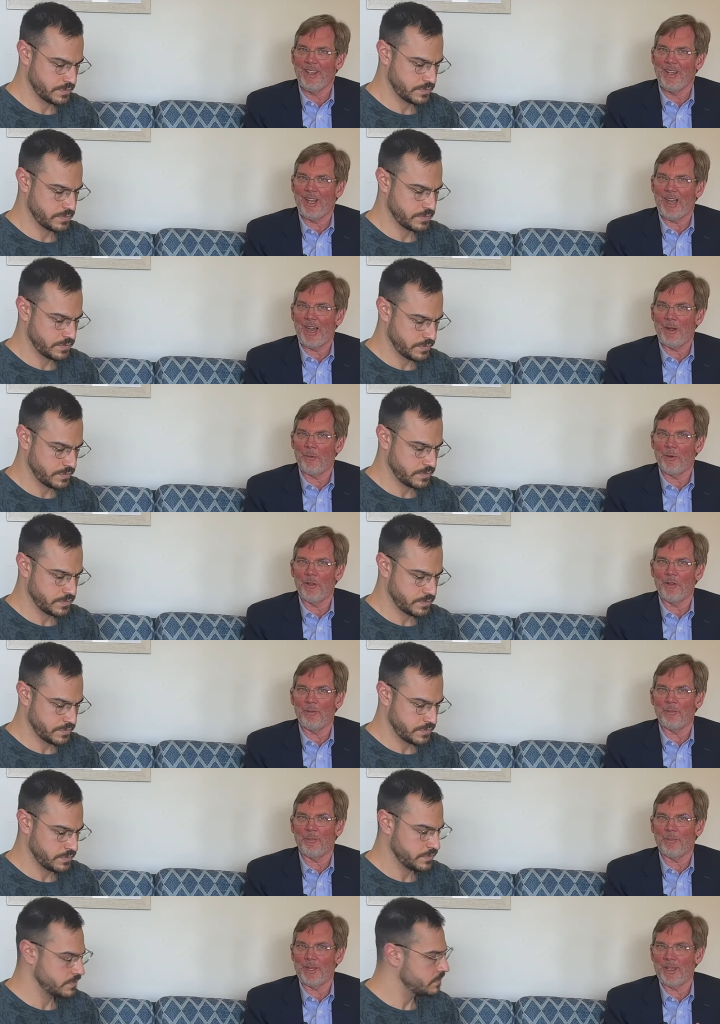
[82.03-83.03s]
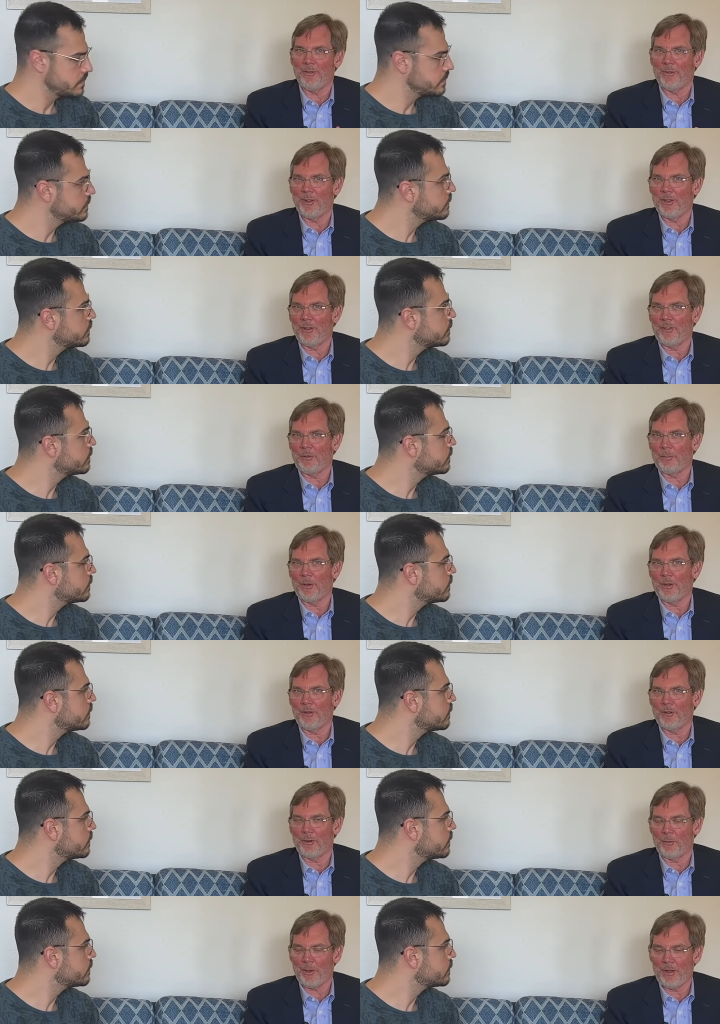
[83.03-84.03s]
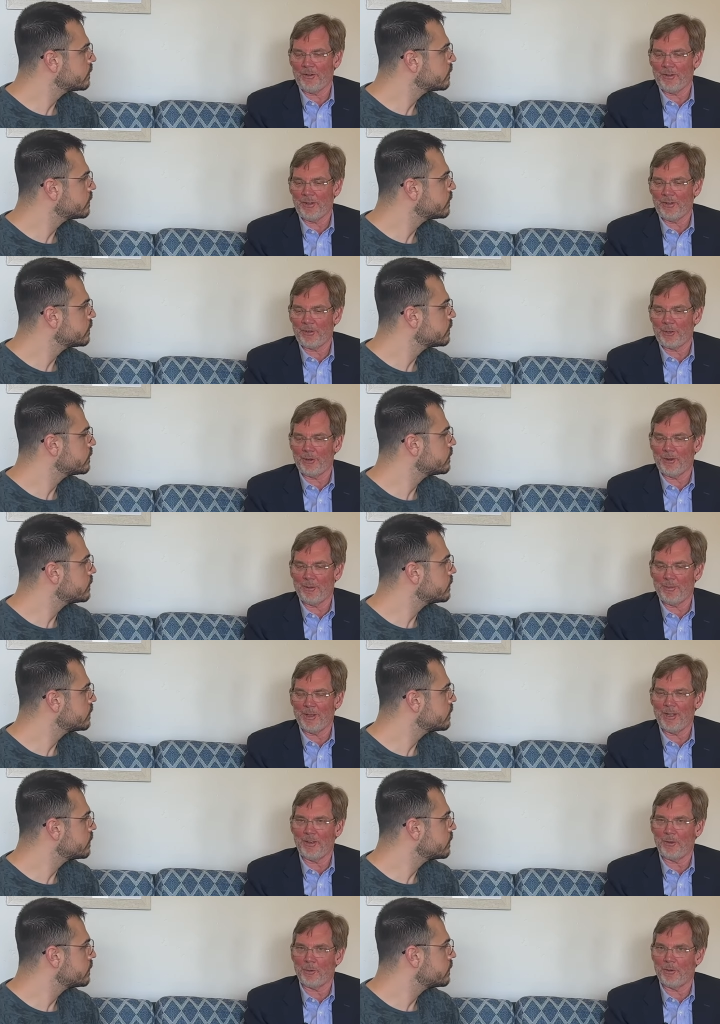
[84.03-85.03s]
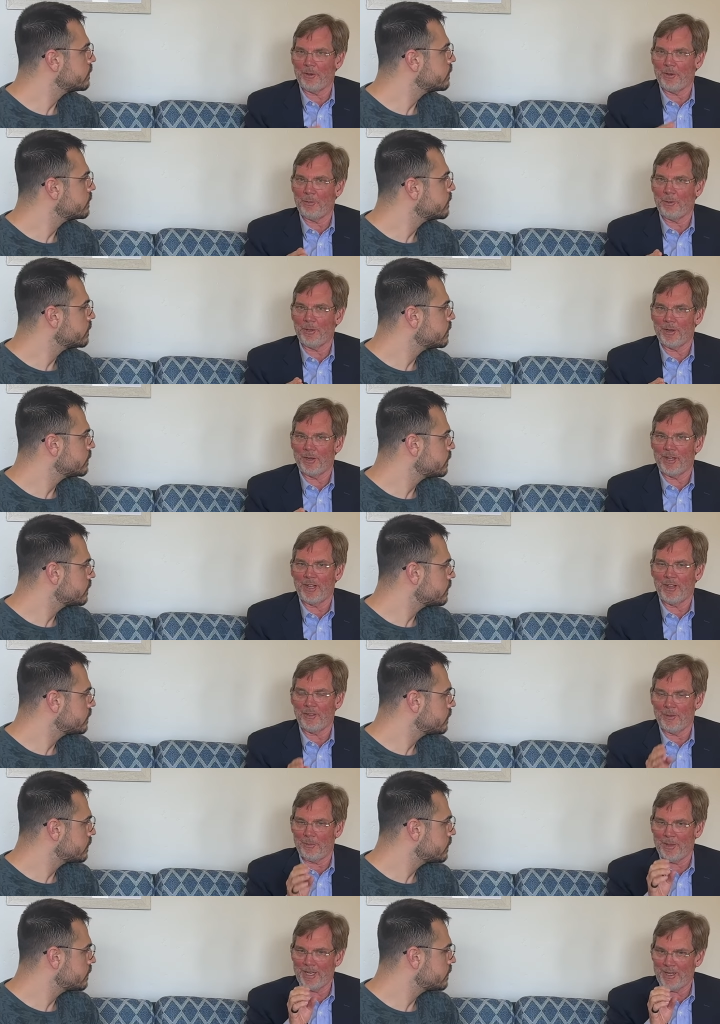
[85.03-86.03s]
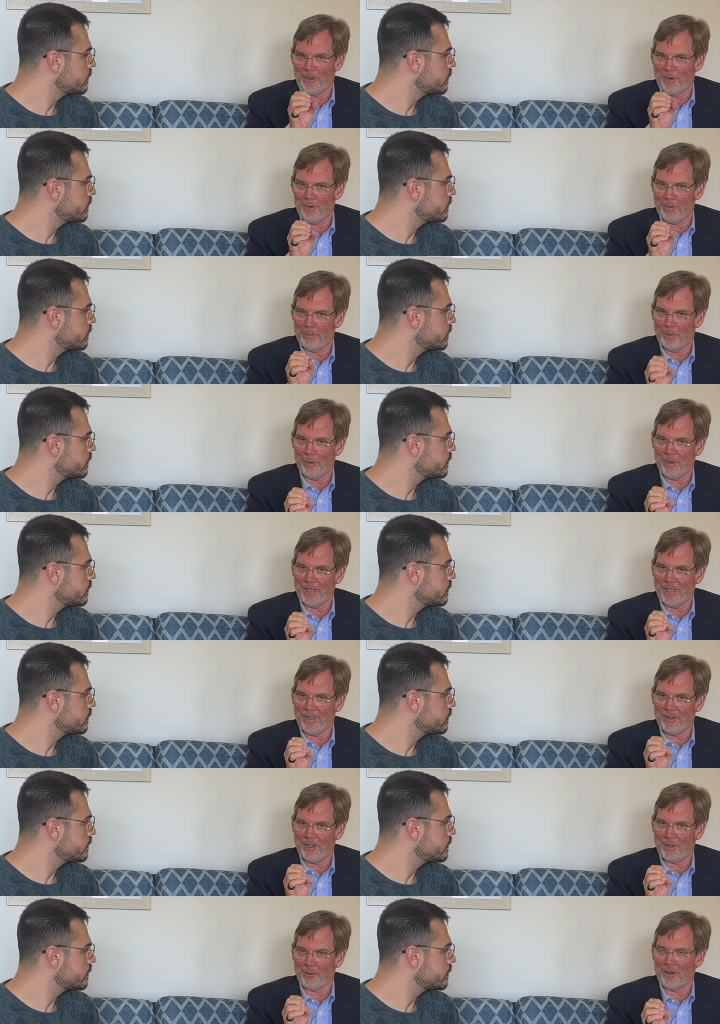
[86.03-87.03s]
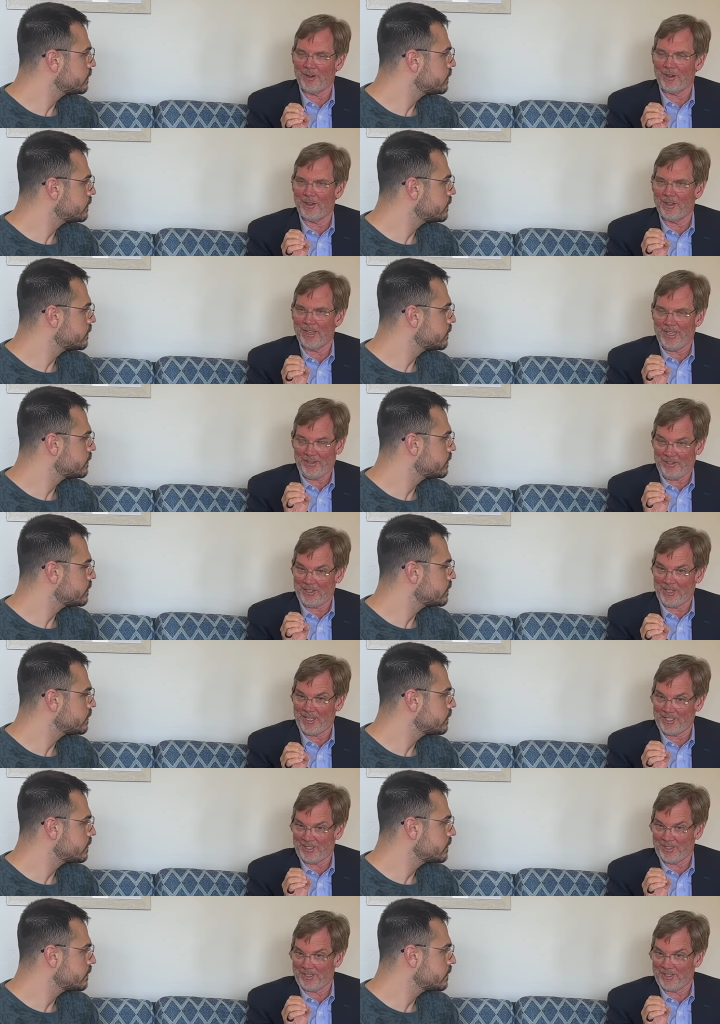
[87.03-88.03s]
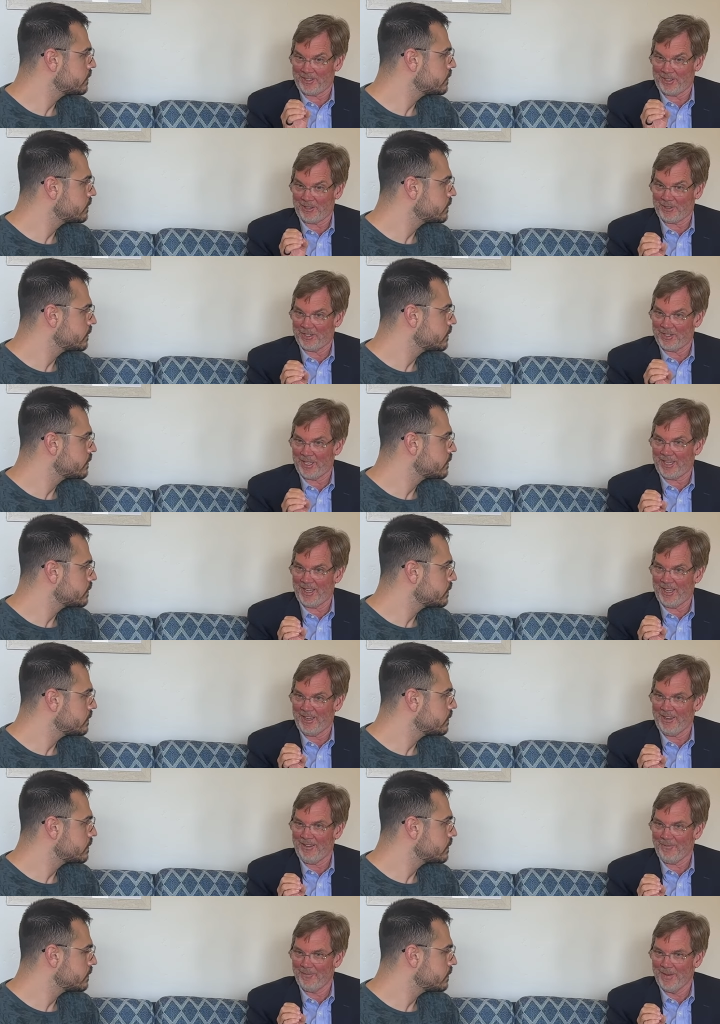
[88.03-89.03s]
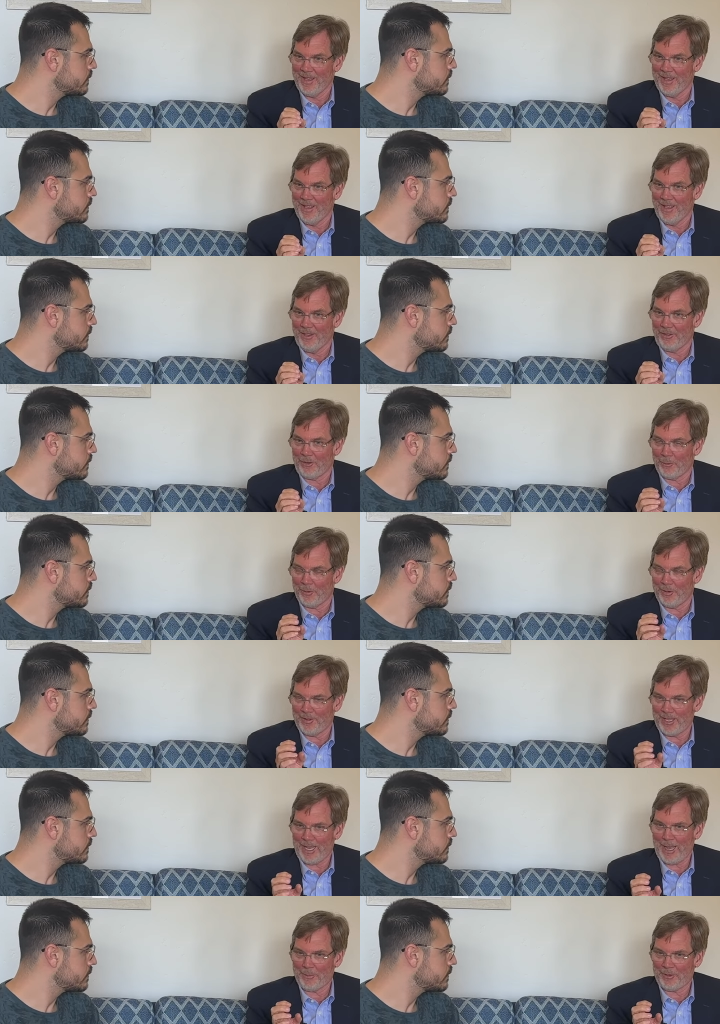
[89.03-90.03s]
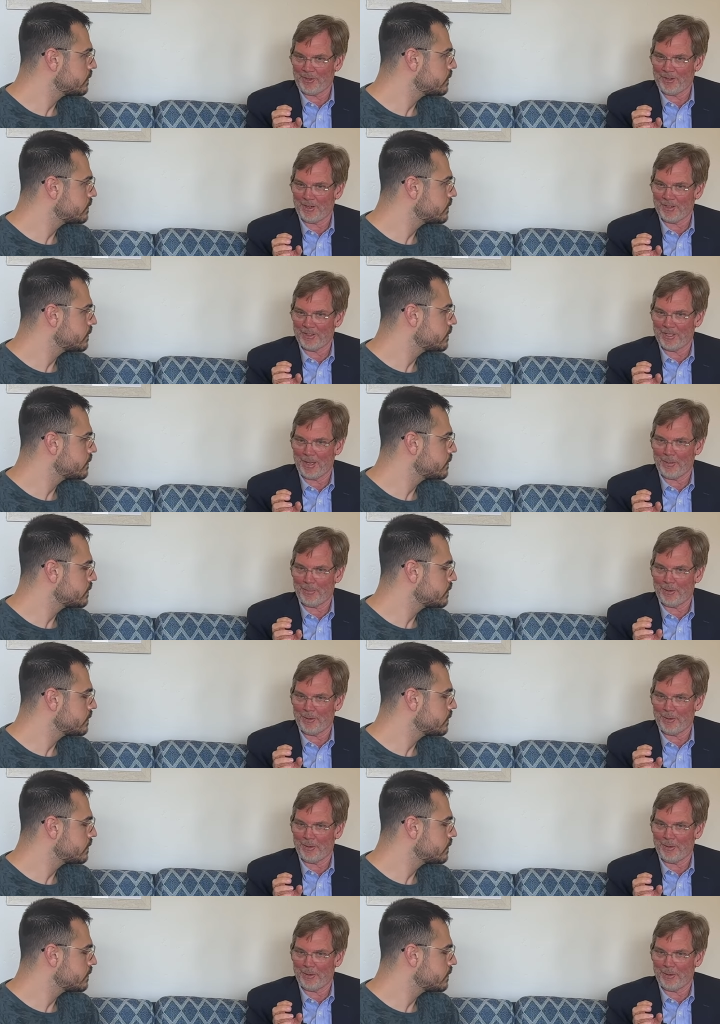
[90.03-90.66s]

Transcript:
Speaker 1: I will give a little spoiler, while it is 30 minutes, when you put it on, the minute you deploy it, the car, it start, starts ticking. So when the app starts up,